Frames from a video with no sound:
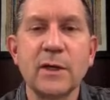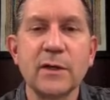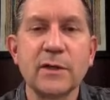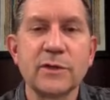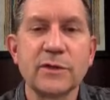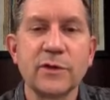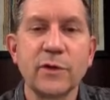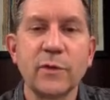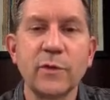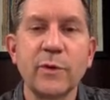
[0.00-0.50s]

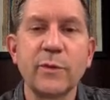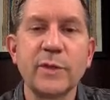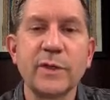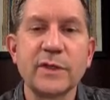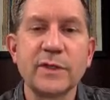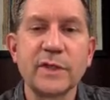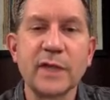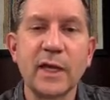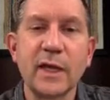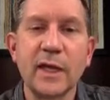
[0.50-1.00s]
So we'll be
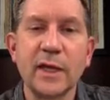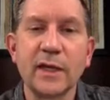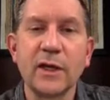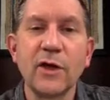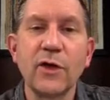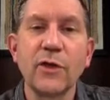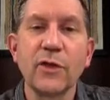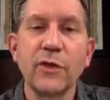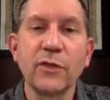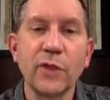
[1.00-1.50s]

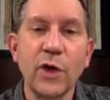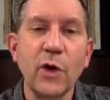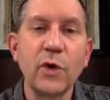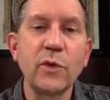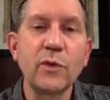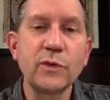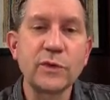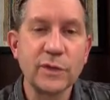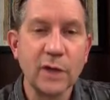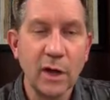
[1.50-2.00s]
saying,
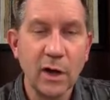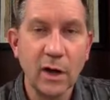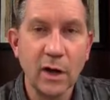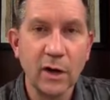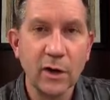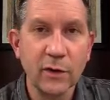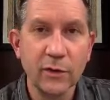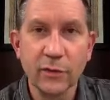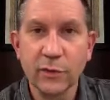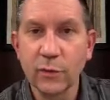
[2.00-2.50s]
those
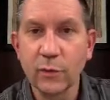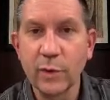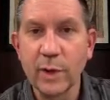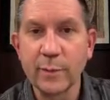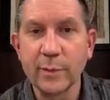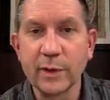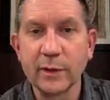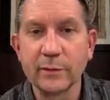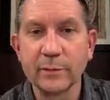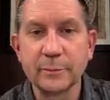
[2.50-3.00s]
are the women.